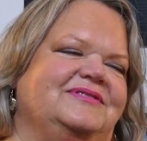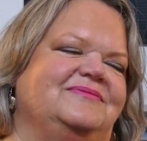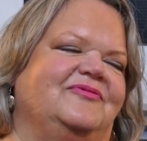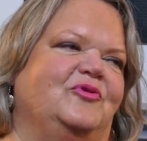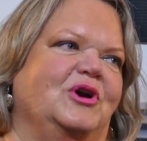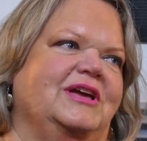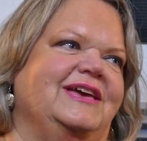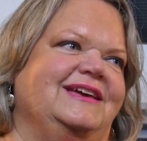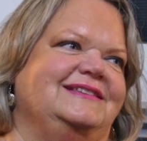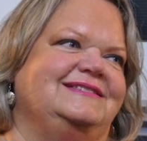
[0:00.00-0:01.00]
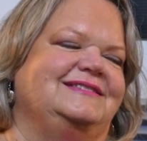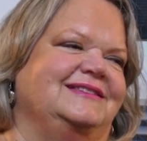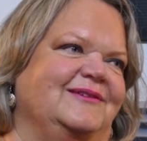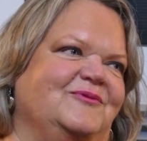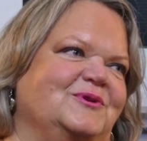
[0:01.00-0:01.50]
4 kids, and
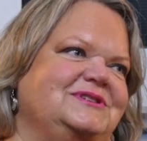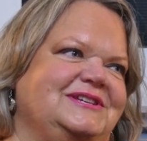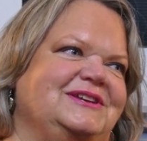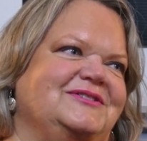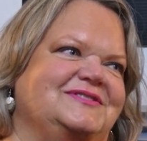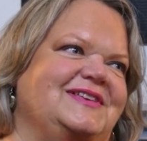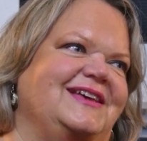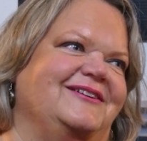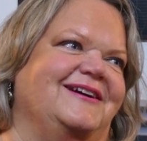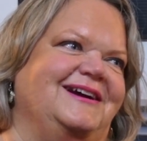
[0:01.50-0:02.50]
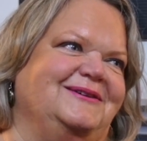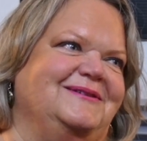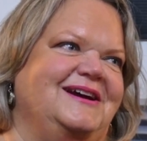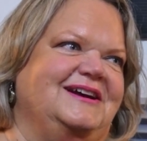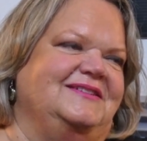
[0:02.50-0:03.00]
then 14 years later I
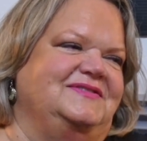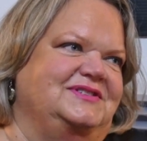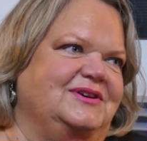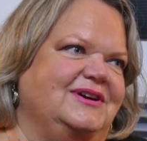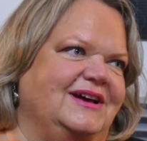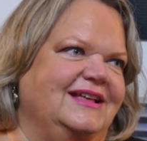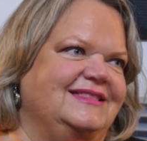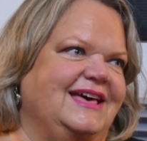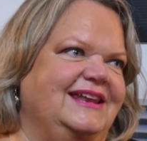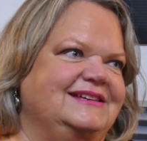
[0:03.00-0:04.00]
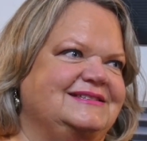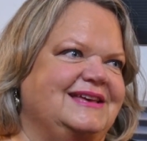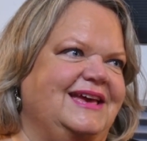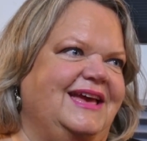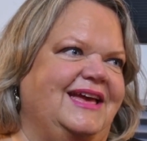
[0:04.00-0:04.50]
arrived. So that is
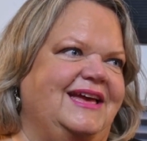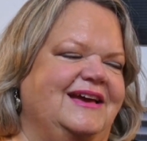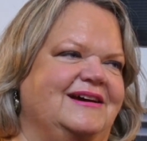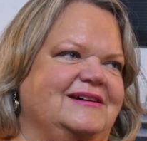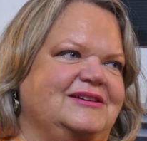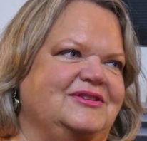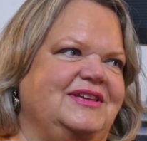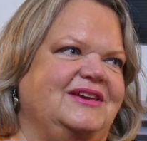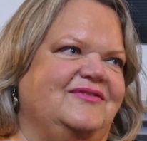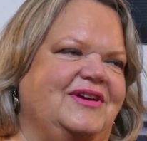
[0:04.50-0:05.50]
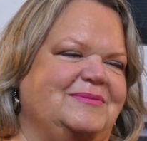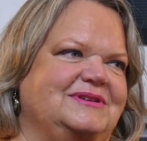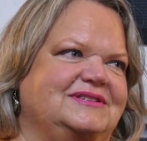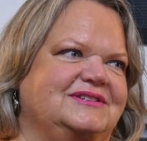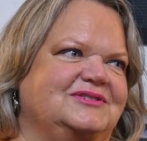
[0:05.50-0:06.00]
a unique family
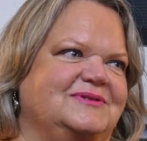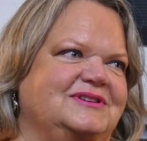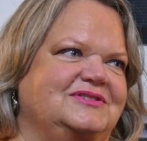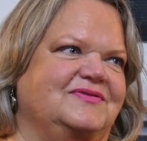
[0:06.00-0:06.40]
situation